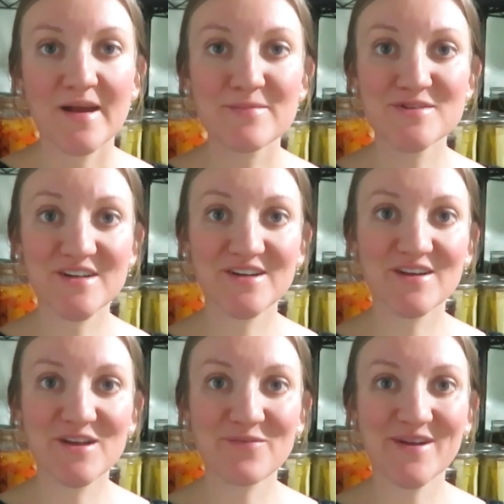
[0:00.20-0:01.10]
I'm
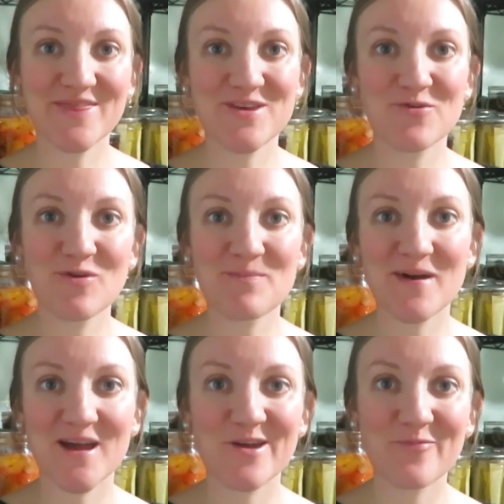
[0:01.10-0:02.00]
sharing with you
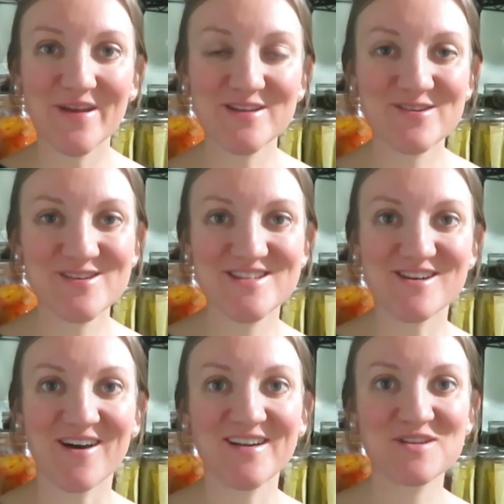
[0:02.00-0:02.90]
my winter
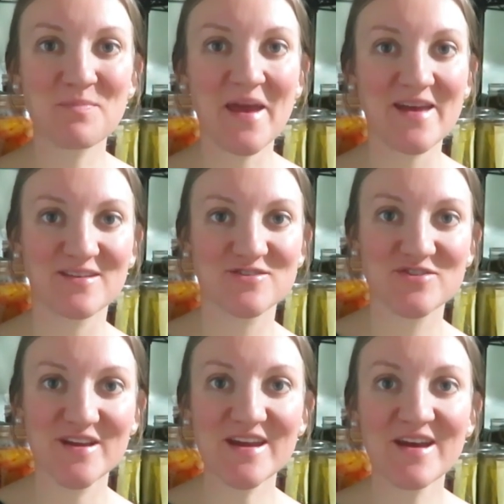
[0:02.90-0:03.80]
stocked
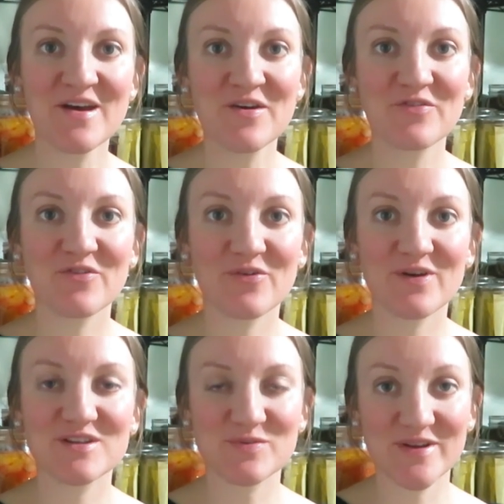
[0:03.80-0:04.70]
pantry
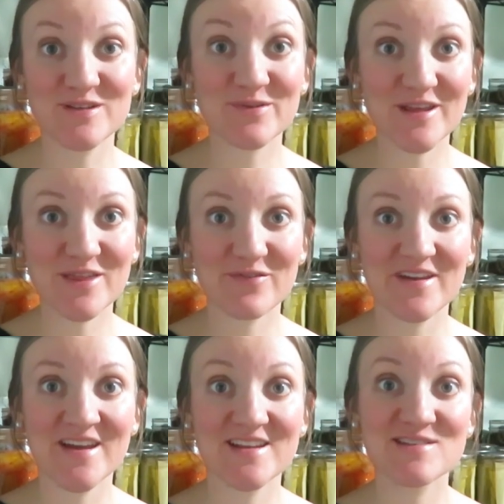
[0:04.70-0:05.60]
for
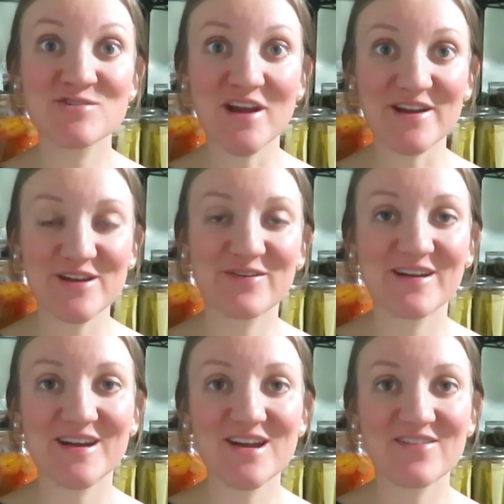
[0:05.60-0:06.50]
2023. It is
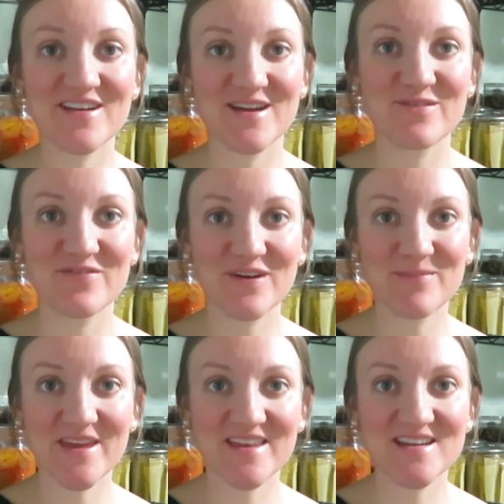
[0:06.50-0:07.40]
January when I am
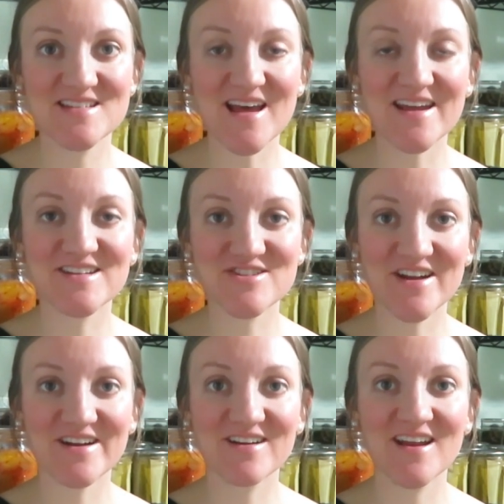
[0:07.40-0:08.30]
filming this. I
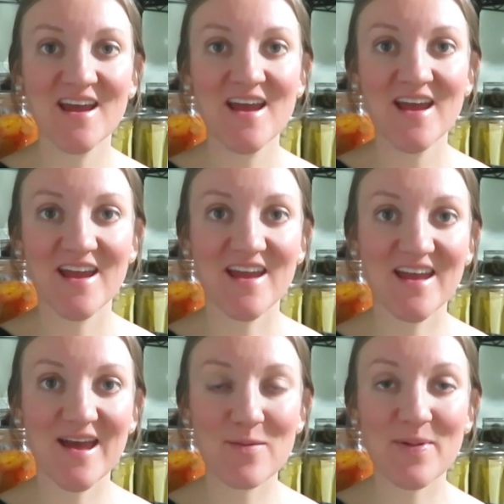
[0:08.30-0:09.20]
shared
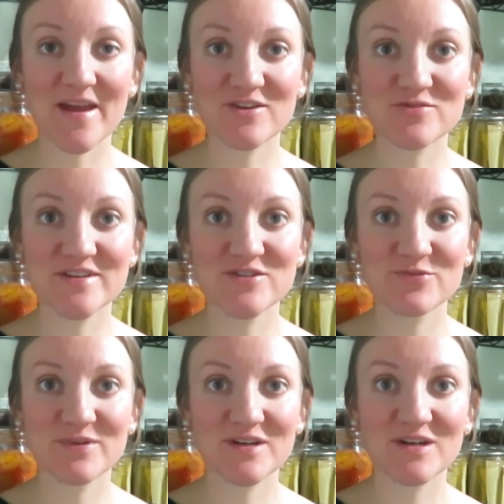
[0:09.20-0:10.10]
a pantry
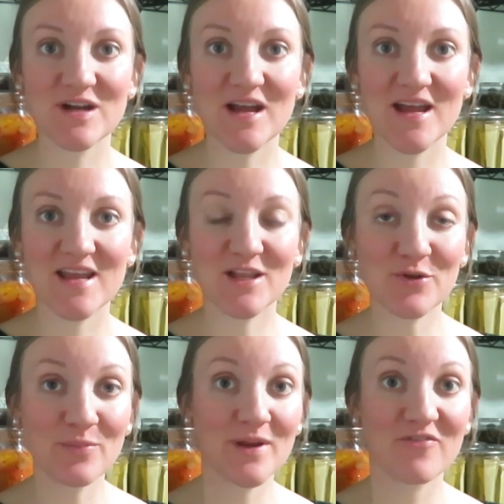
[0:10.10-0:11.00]
tour and a
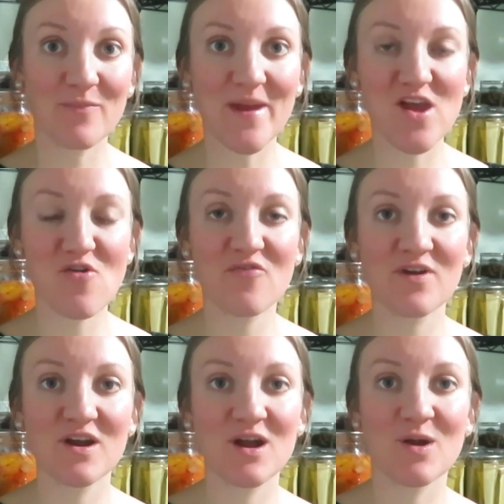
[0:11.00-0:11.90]
little bit of a
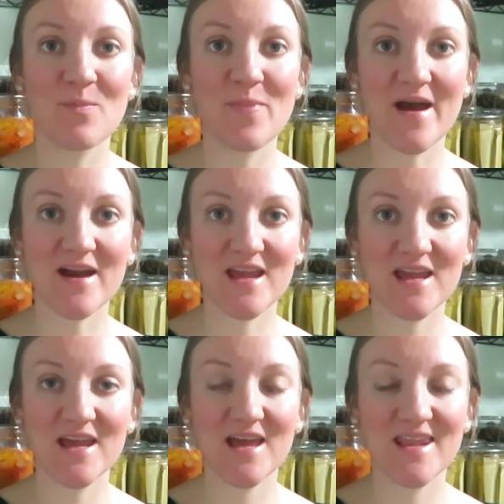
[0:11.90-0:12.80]
makeover back
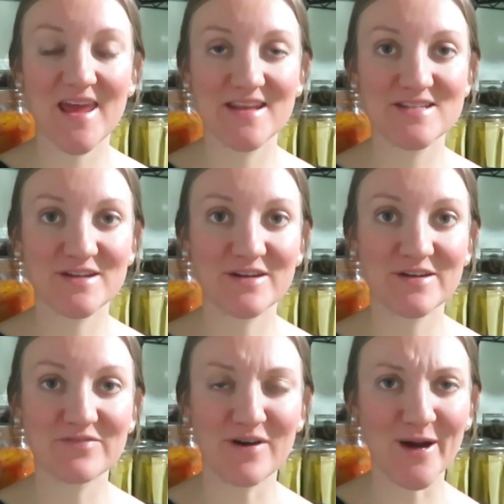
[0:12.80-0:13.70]
in end
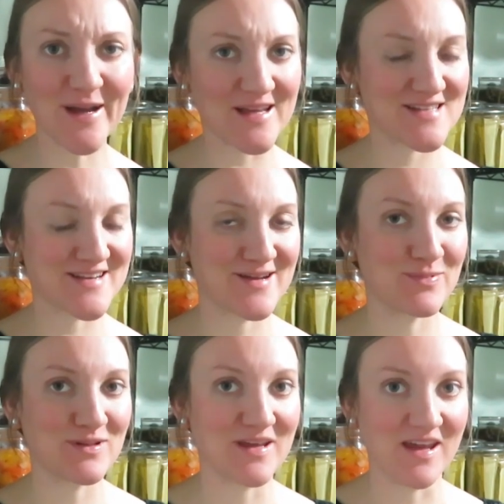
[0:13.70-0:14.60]
of August, I
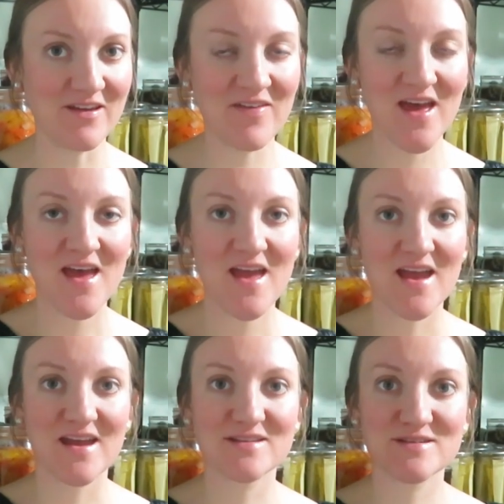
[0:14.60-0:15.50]
believe.
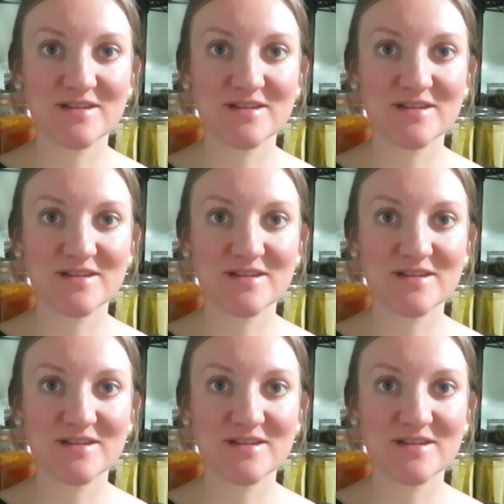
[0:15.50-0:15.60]
And